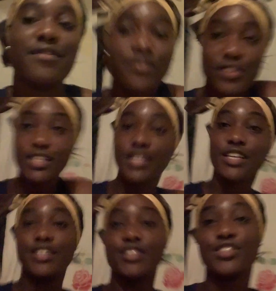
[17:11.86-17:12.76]
of a
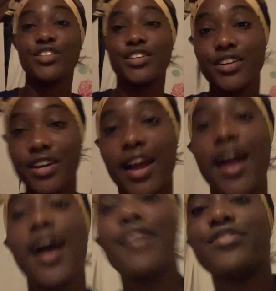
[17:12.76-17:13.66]
teacher
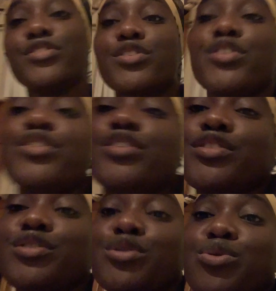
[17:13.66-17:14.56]
after
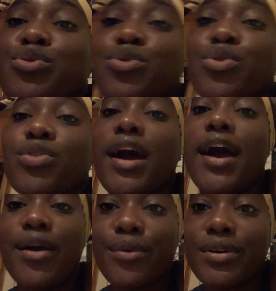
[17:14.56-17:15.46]
school
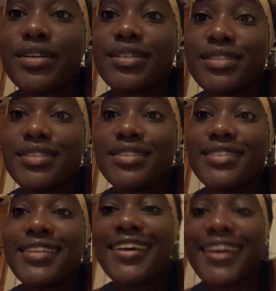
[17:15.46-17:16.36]
hours.
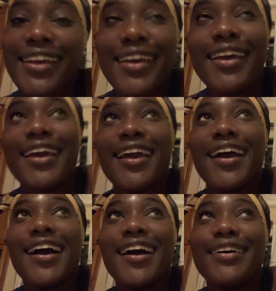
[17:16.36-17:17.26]

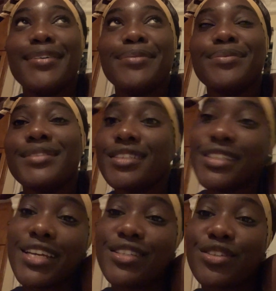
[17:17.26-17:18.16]
So
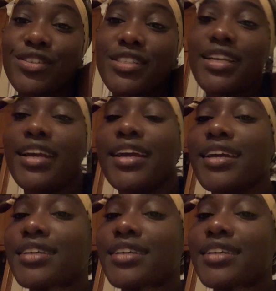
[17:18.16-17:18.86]
today's Thursday. I'm